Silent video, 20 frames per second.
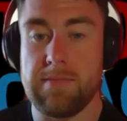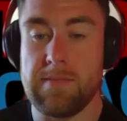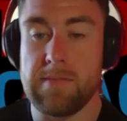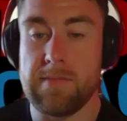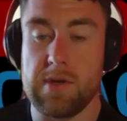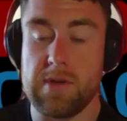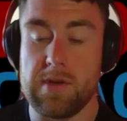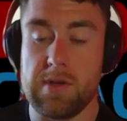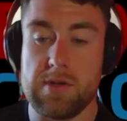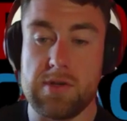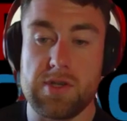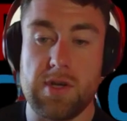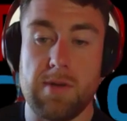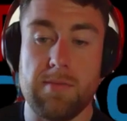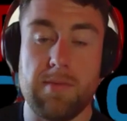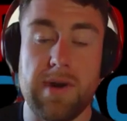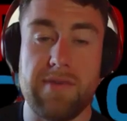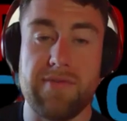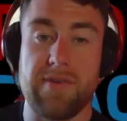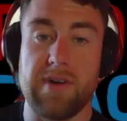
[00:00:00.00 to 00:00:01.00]
the
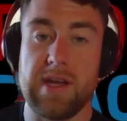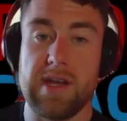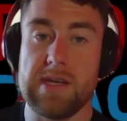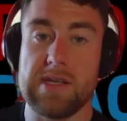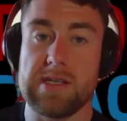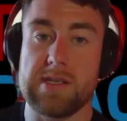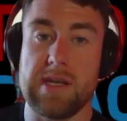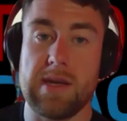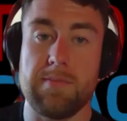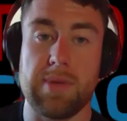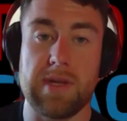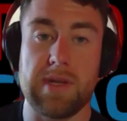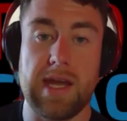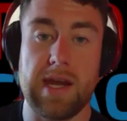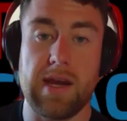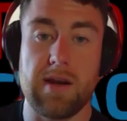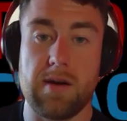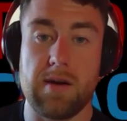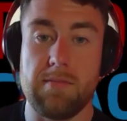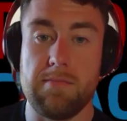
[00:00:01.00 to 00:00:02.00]
some referees in
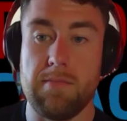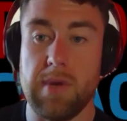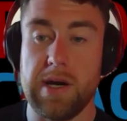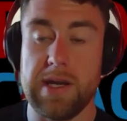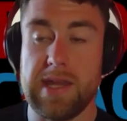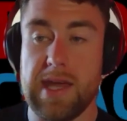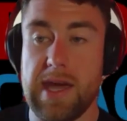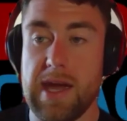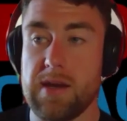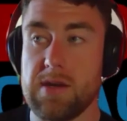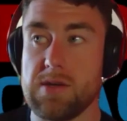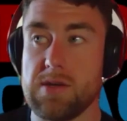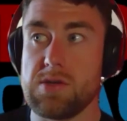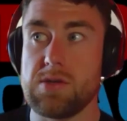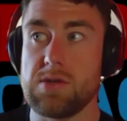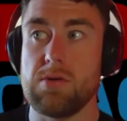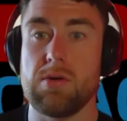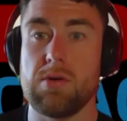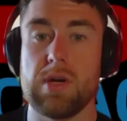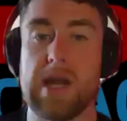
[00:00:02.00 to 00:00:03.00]
particular might take
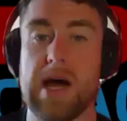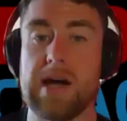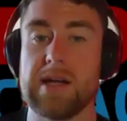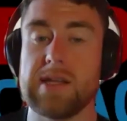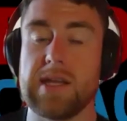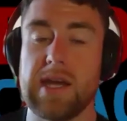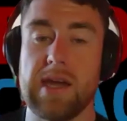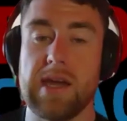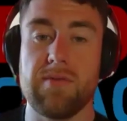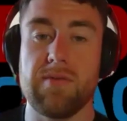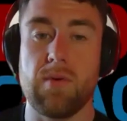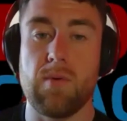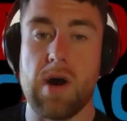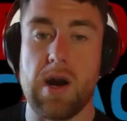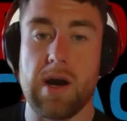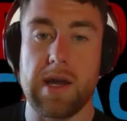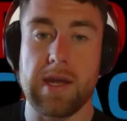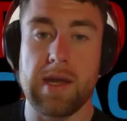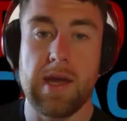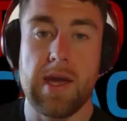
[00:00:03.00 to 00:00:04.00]
so long to give a
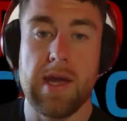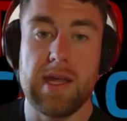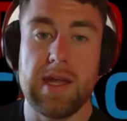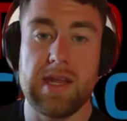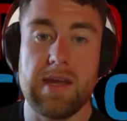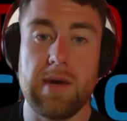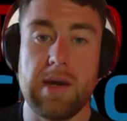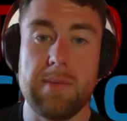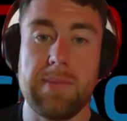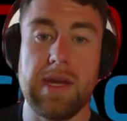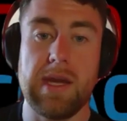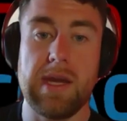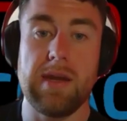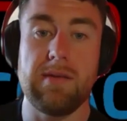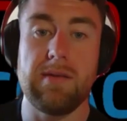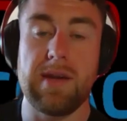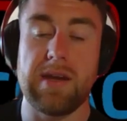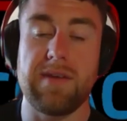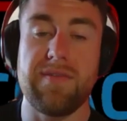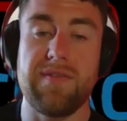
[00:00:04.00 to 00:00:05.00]
warning. There might
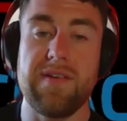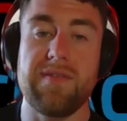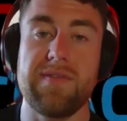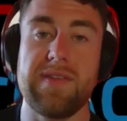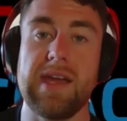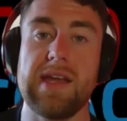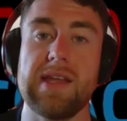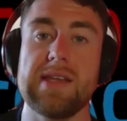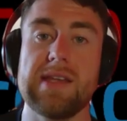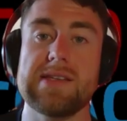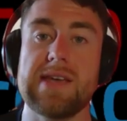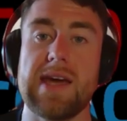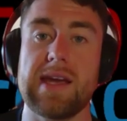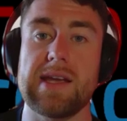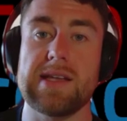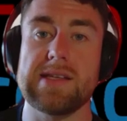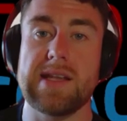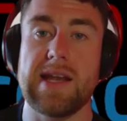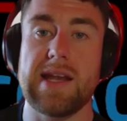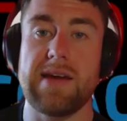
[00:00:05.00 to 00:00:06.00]
be like fifteen
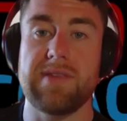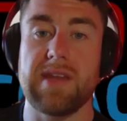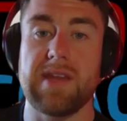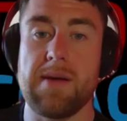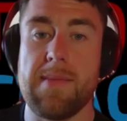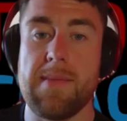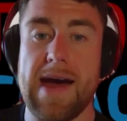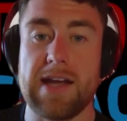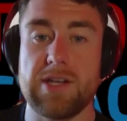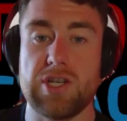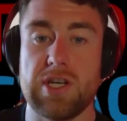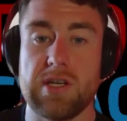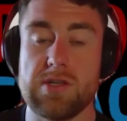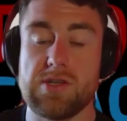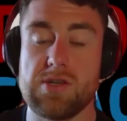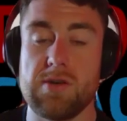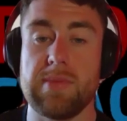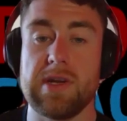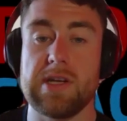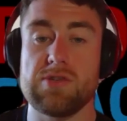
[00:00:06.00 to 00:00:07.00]
seconds left in a match and
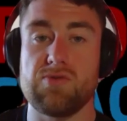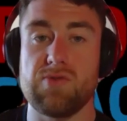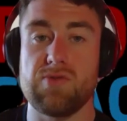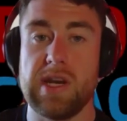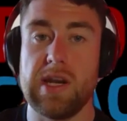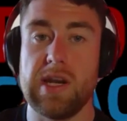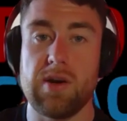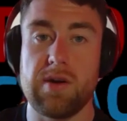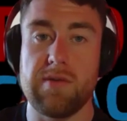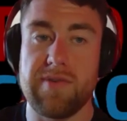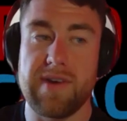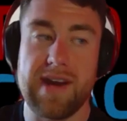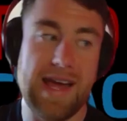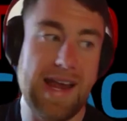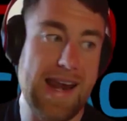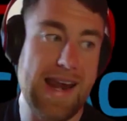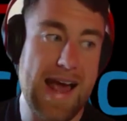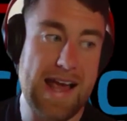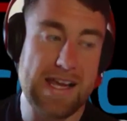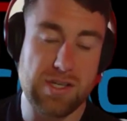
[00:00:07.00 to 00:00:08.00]
somebody's really looking for
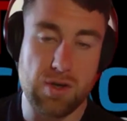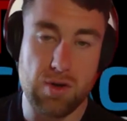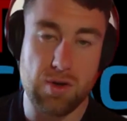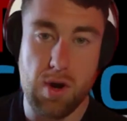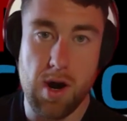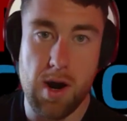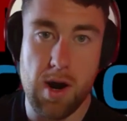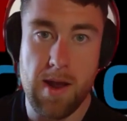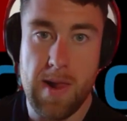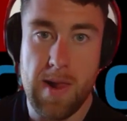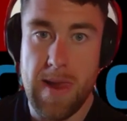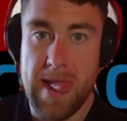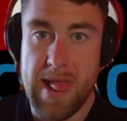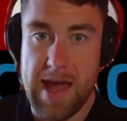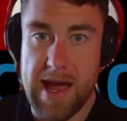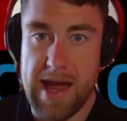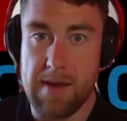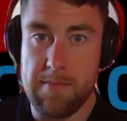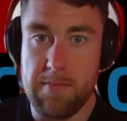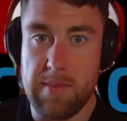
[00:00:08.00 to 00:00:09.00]
that last score,
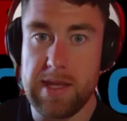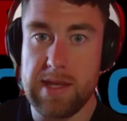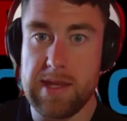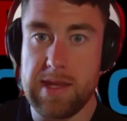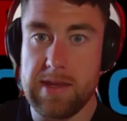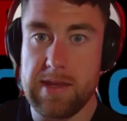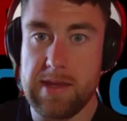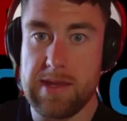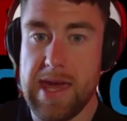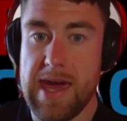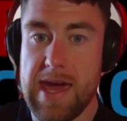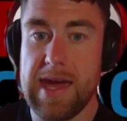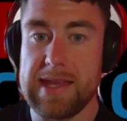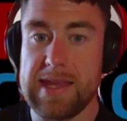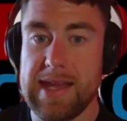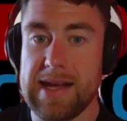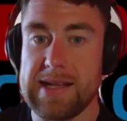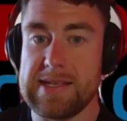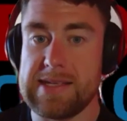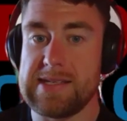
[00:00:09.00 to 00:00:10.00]
and it mm. might take
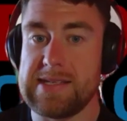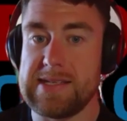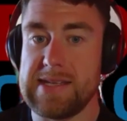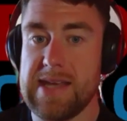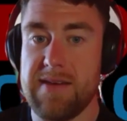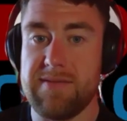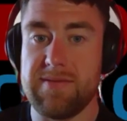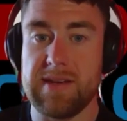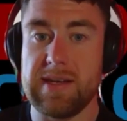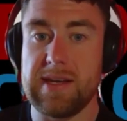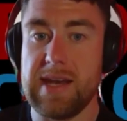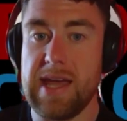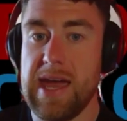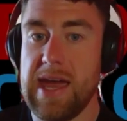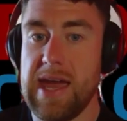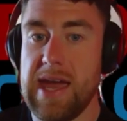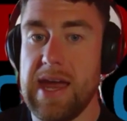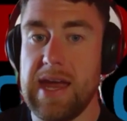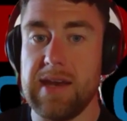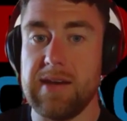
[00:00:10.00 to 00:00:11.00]
that seven,
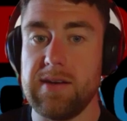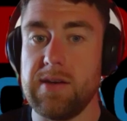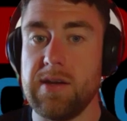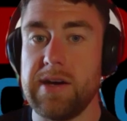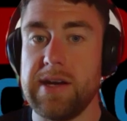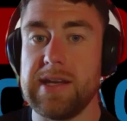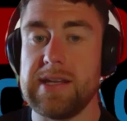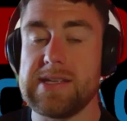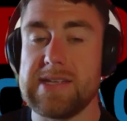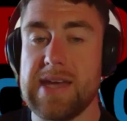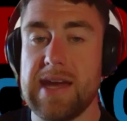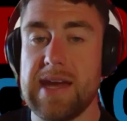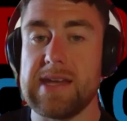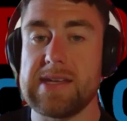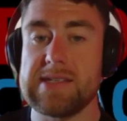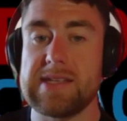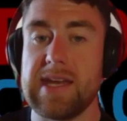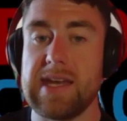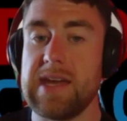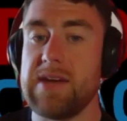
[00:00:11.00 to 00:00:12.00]
eight, nine seconds
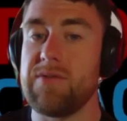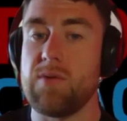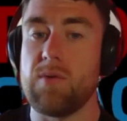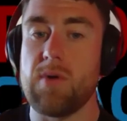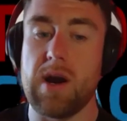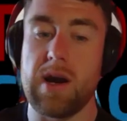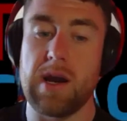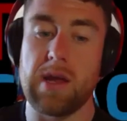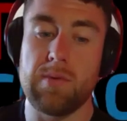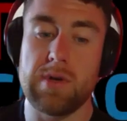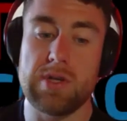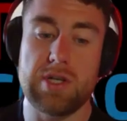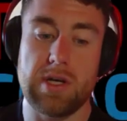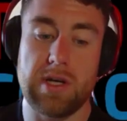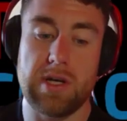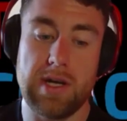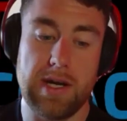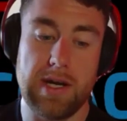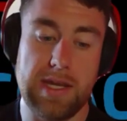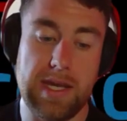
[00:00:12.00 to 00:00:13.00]
to give a warning, which I,
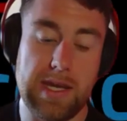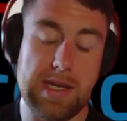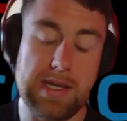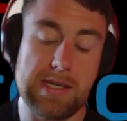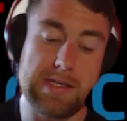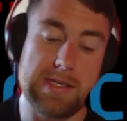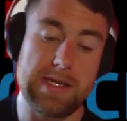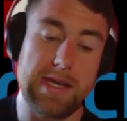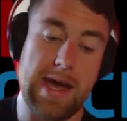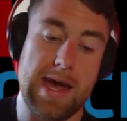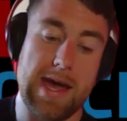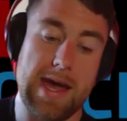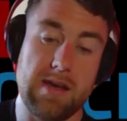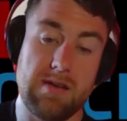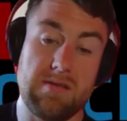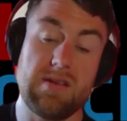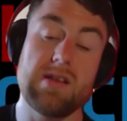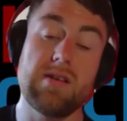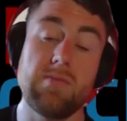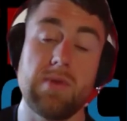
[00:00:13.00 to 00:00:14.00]
I think is, uh,
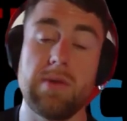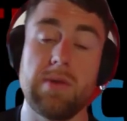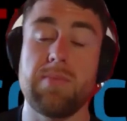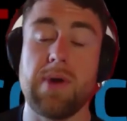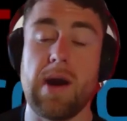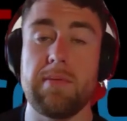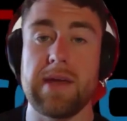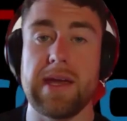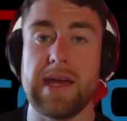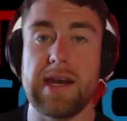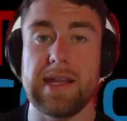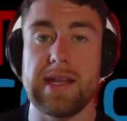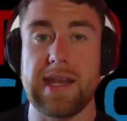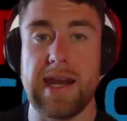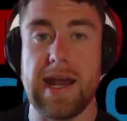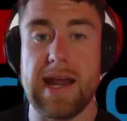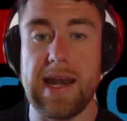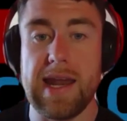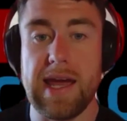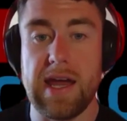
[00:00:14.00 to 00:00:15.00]
we'll probably get into
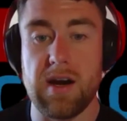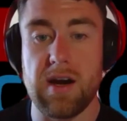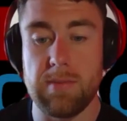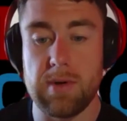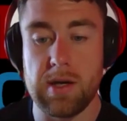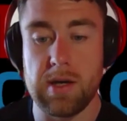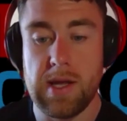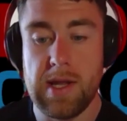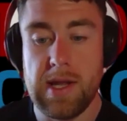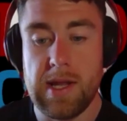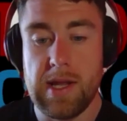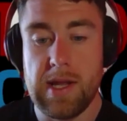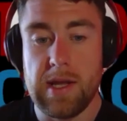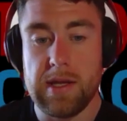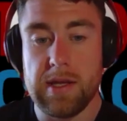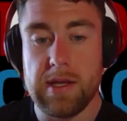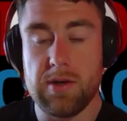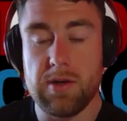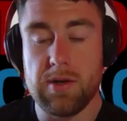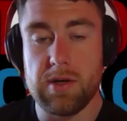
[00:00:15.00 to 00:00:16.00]
that later, but,
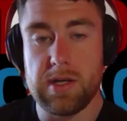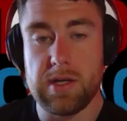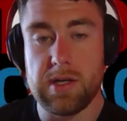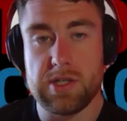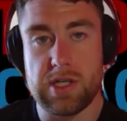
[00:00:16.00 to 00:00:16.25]
you know, it's